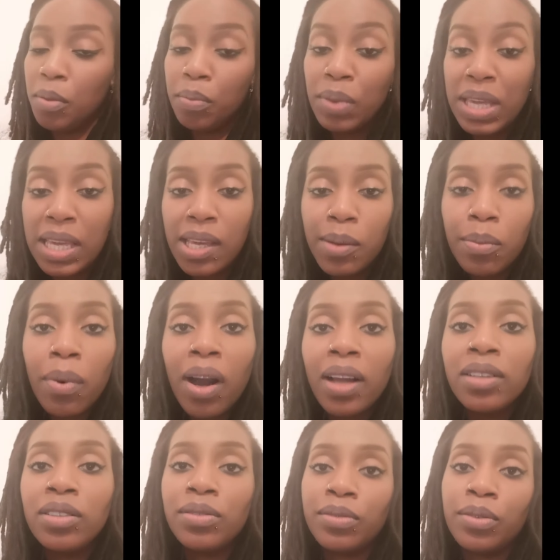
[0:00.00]
being
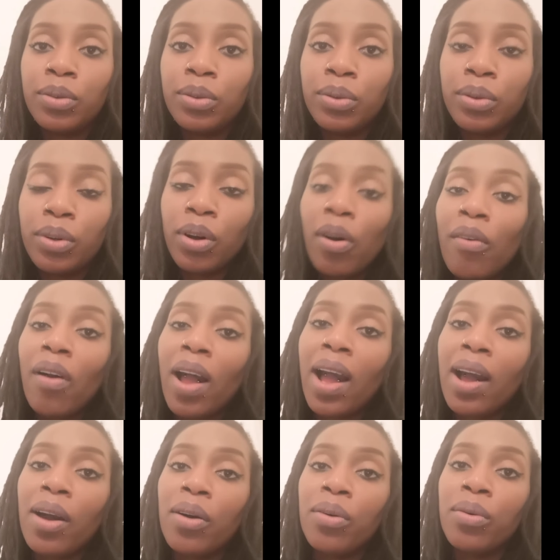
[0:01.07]
mindful of
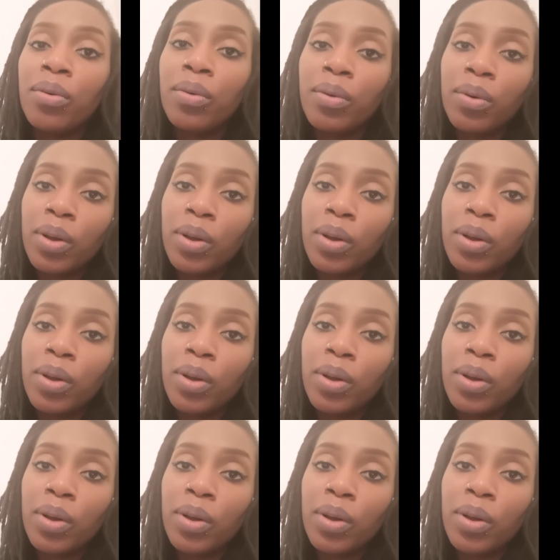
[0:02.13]
how